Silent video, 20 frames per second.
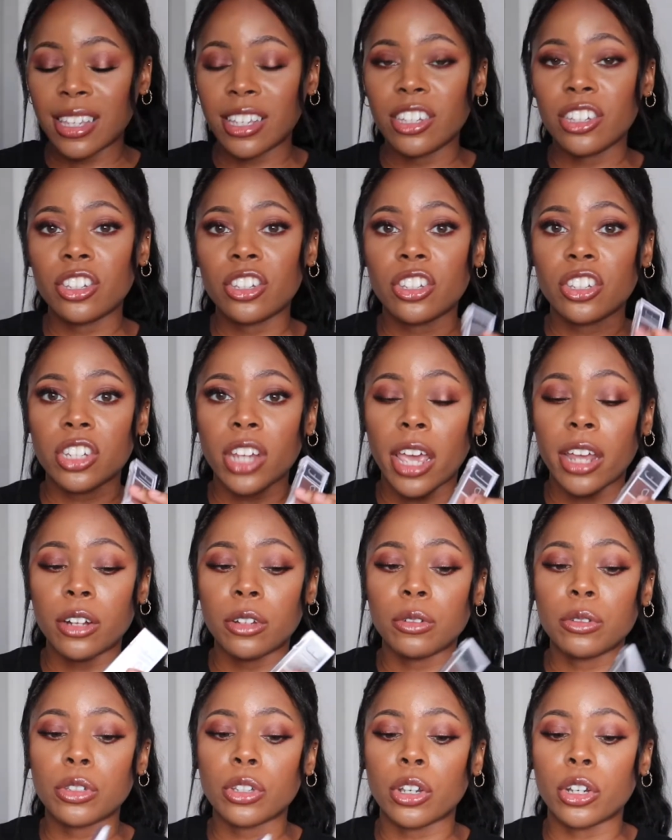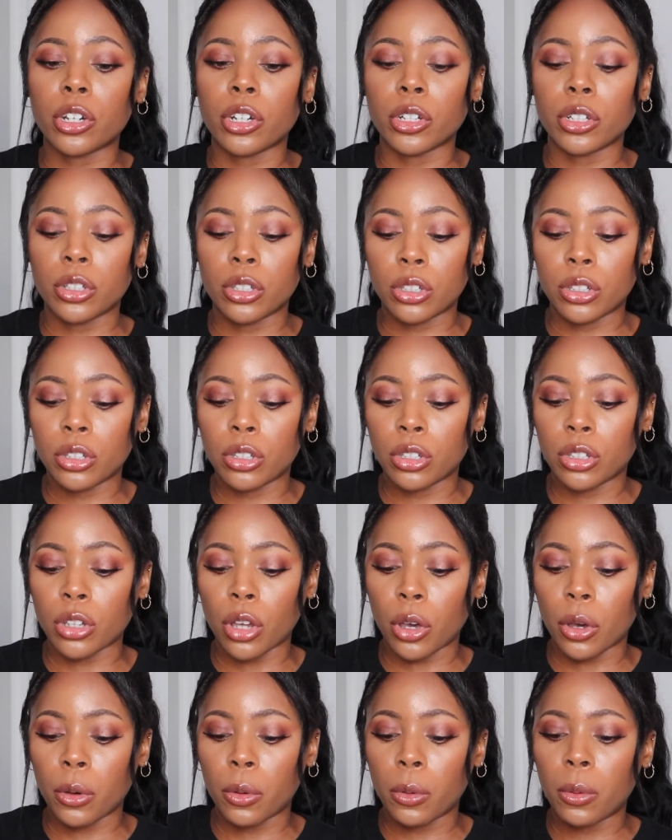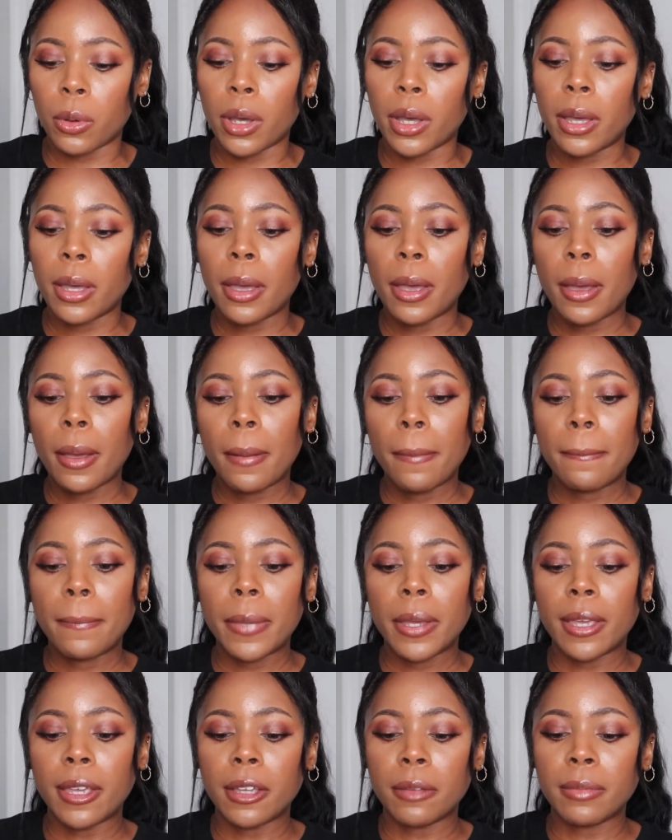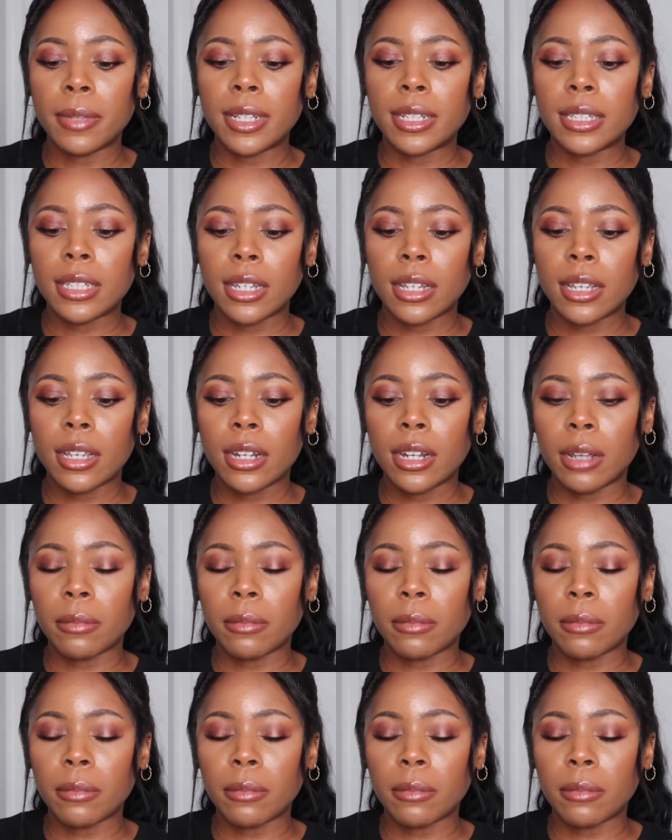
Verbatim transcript: These shadows are so pigmented.